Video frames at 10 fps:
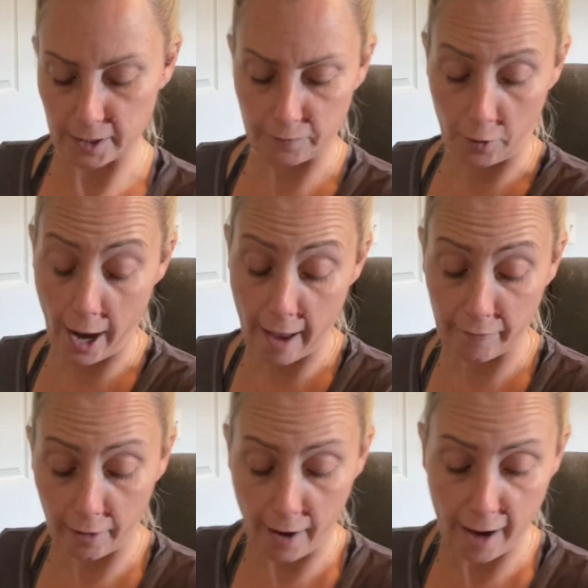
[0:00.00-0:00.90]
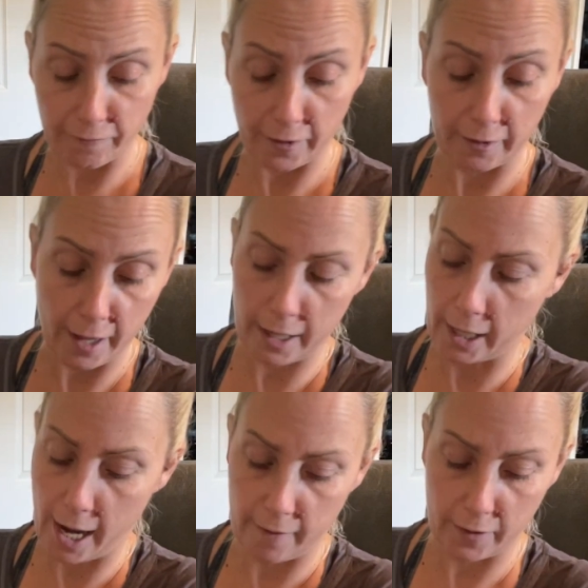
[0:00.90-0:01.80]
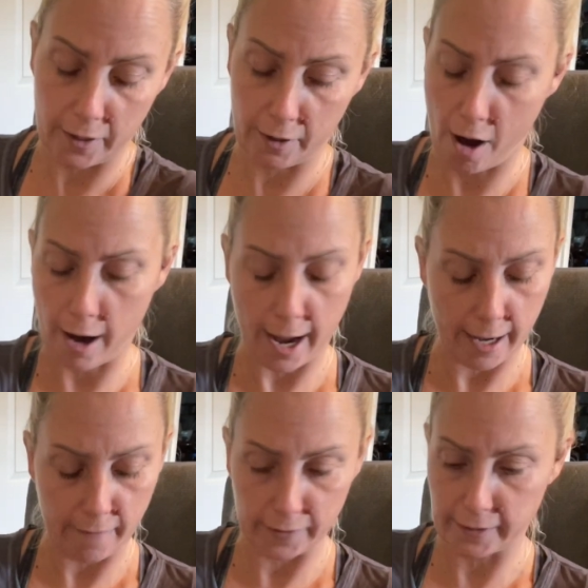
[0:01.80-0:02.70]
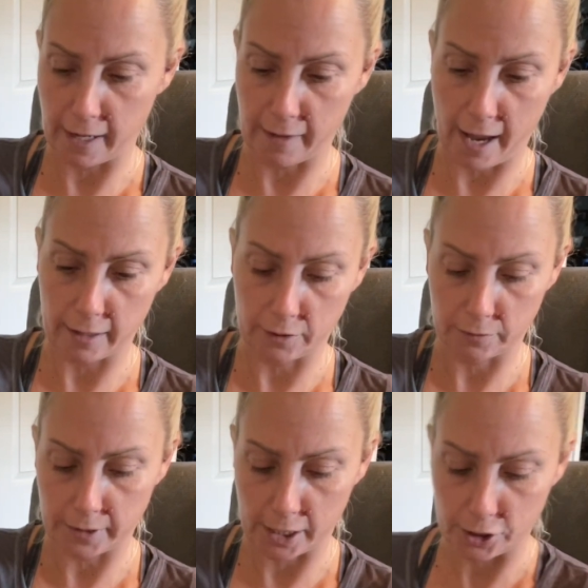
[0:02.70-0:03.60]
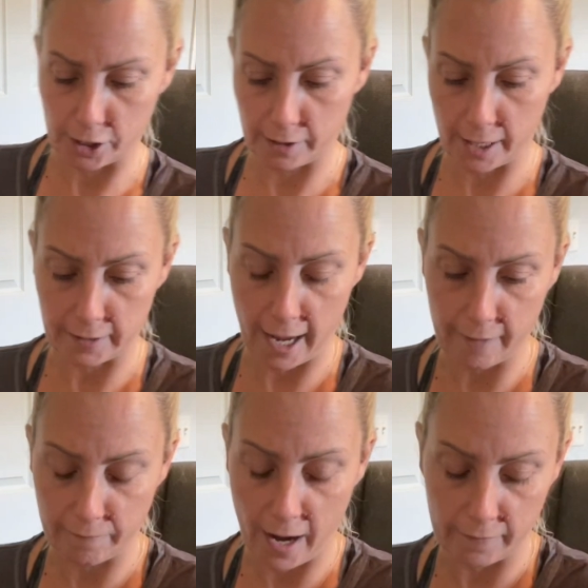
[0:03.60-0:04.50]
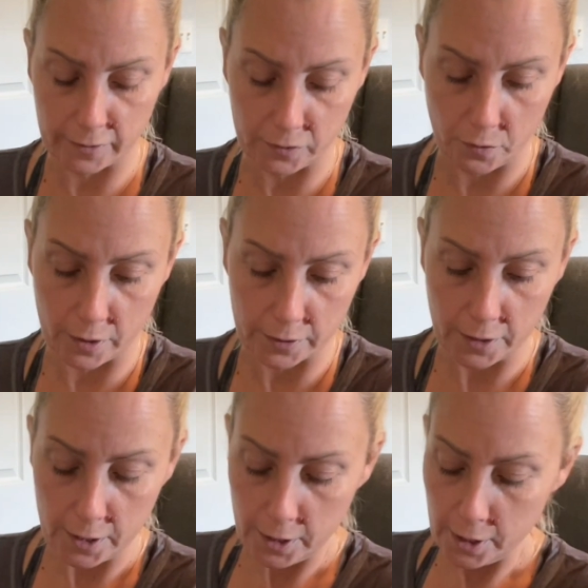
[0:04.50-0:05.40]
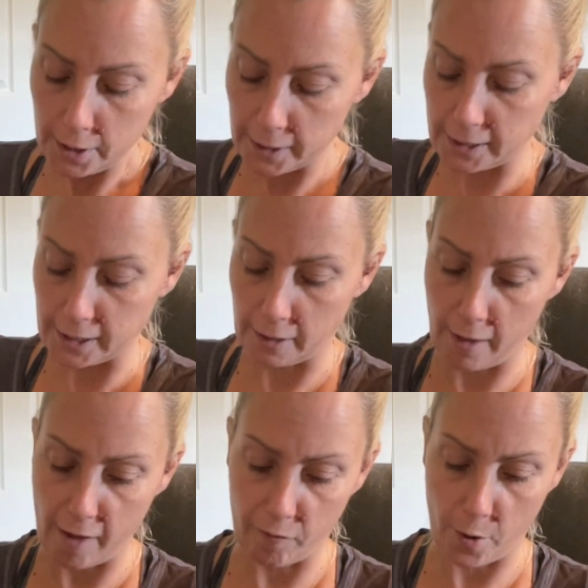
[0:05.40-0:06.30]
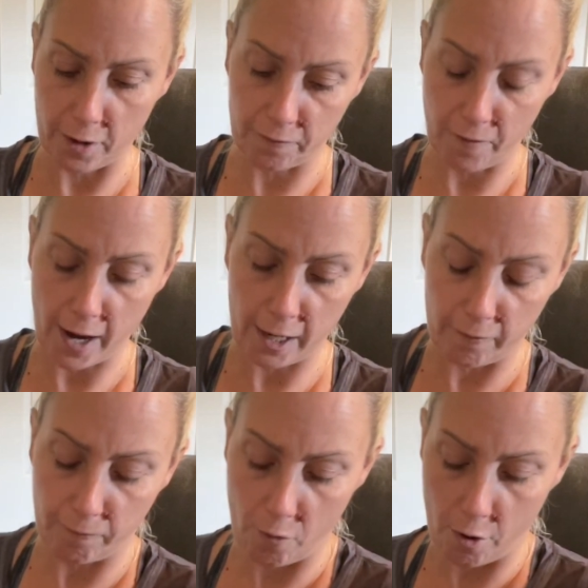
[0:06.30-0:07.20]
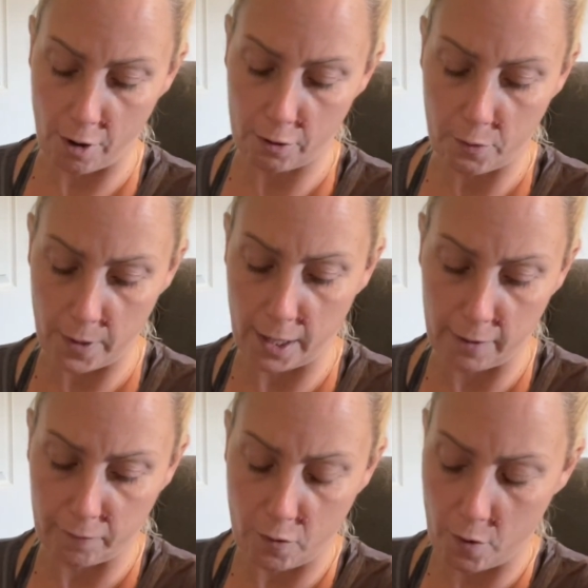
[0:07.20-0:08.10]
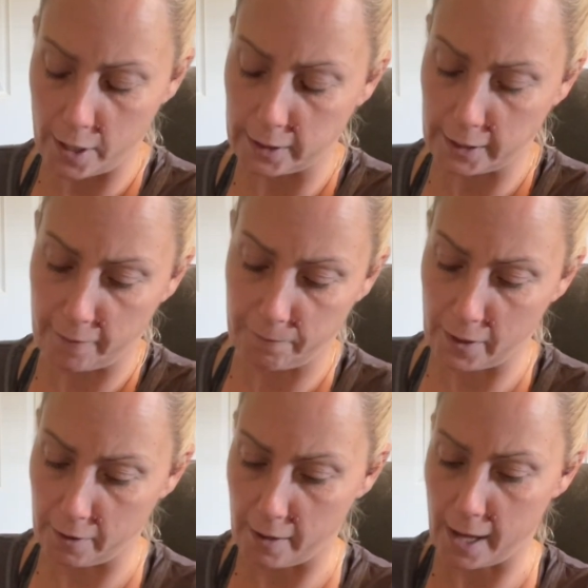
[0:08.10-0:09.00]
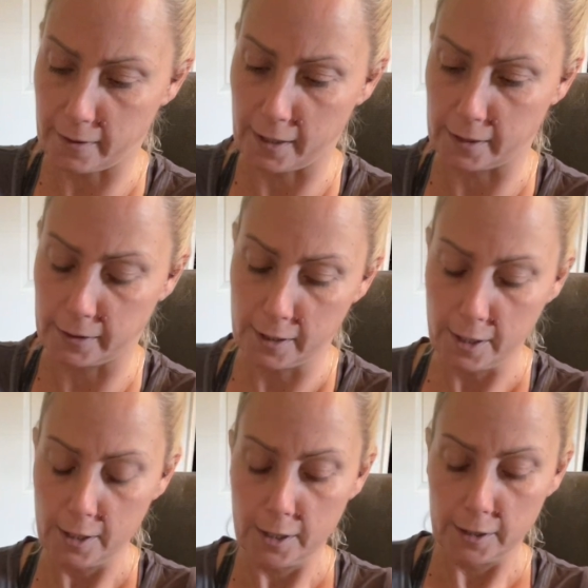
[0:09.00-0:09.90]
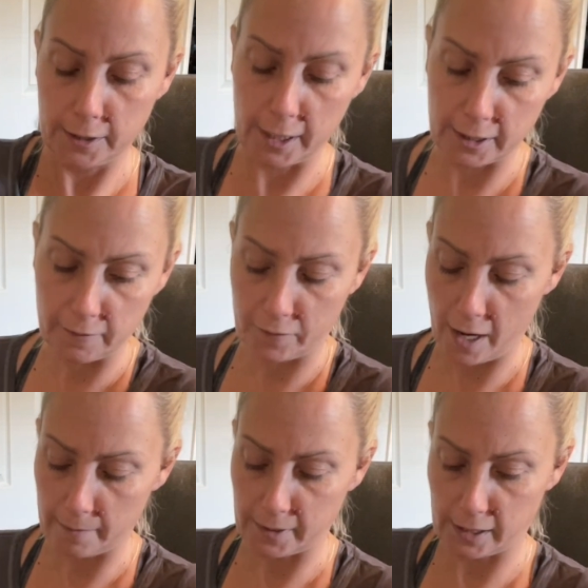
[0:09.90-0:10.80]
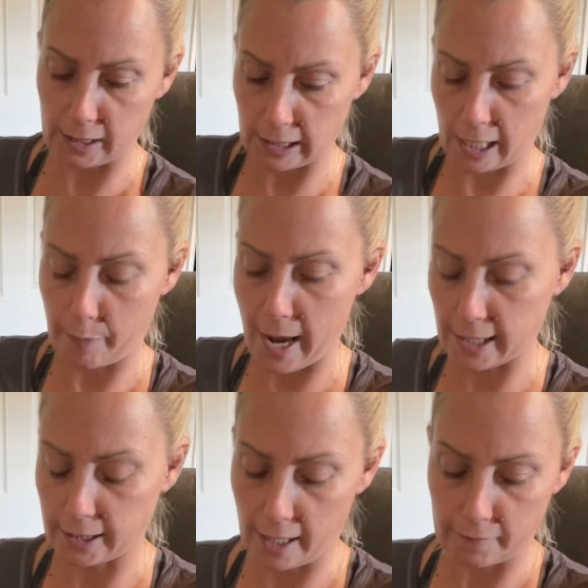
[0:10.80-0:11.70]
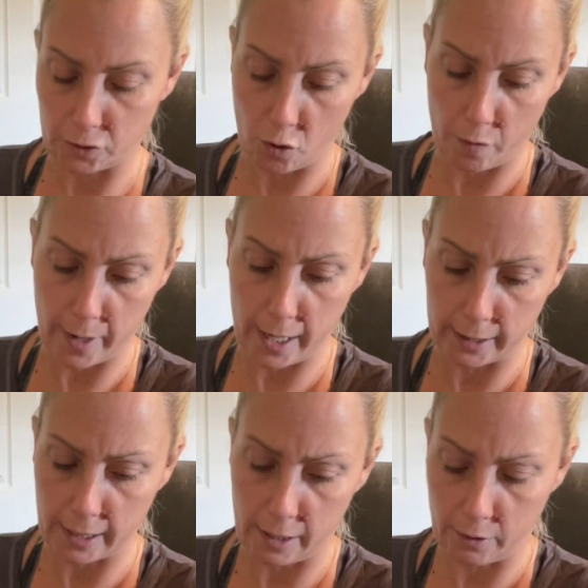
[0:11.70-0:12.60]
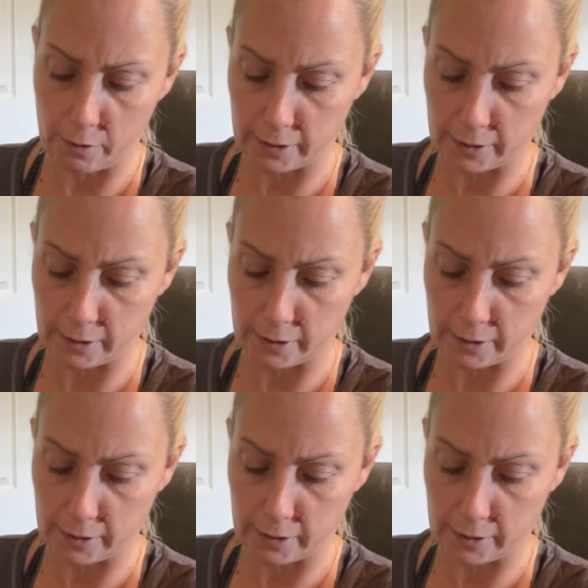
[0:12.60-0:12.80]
It's forever, I feel like. Can I have another card? I never say that. Don't say shit like that. Five of Swords. This is a love worth fighting for, Queen of Coins. I feel like there's Six of Cups. This is like past life soulmates. I don't know.